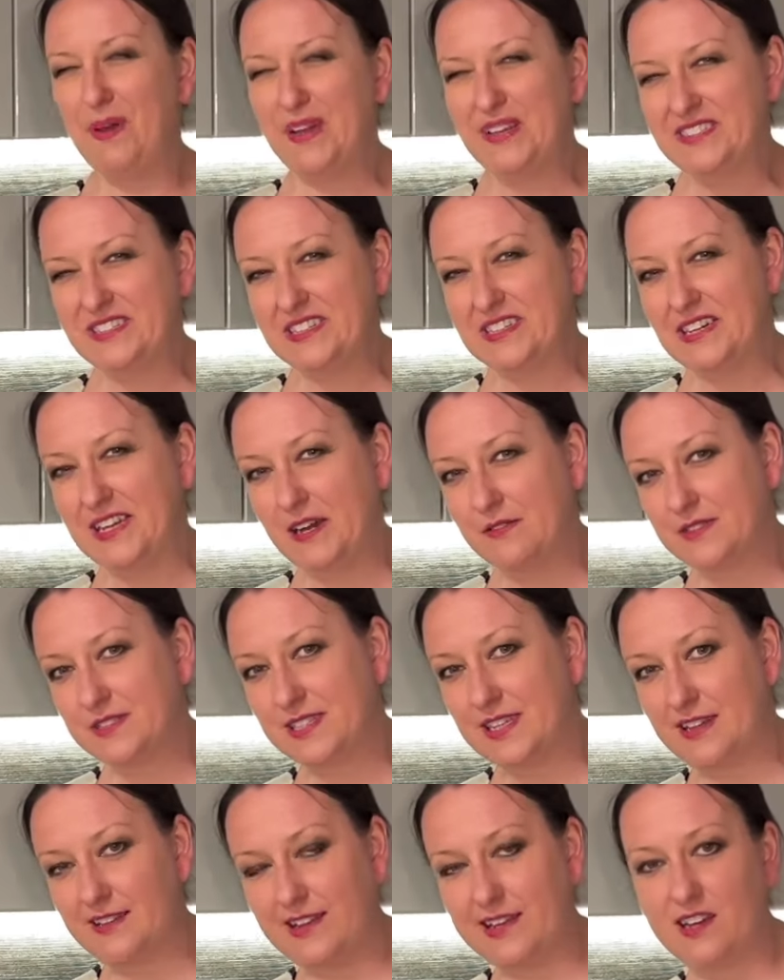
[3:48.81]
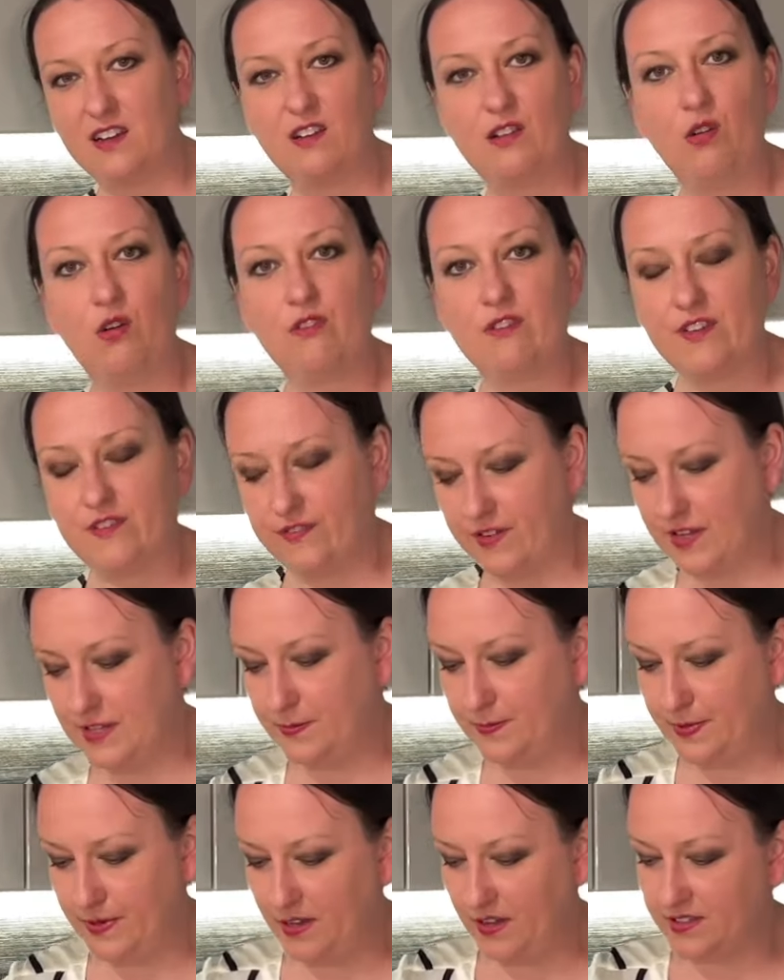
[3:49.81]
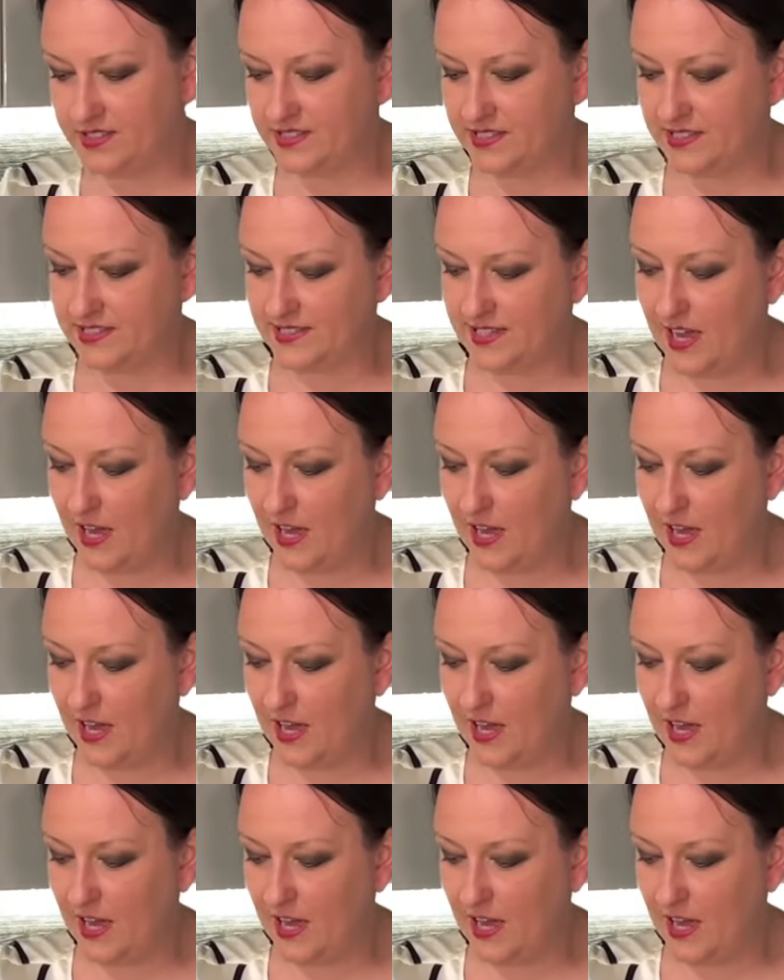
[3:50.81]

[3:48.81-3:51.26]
basically, I would say, like a glorified plasters.